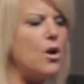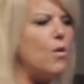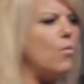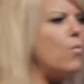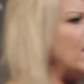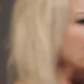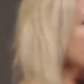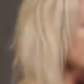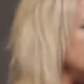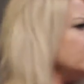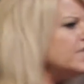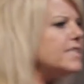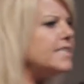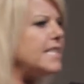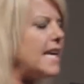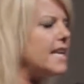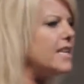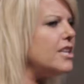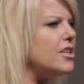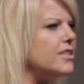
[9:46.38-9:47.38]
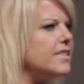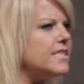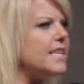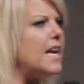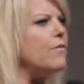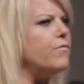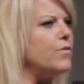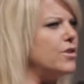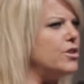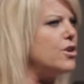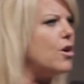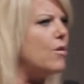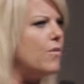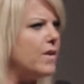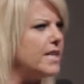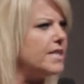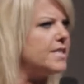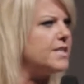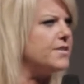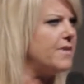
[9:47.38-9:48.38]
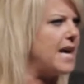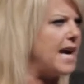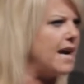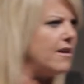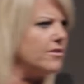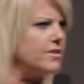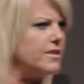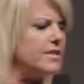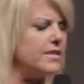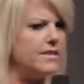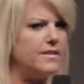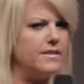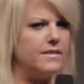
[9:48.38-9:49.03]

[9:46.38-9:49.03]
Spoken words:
What you say to yourself when no one is around.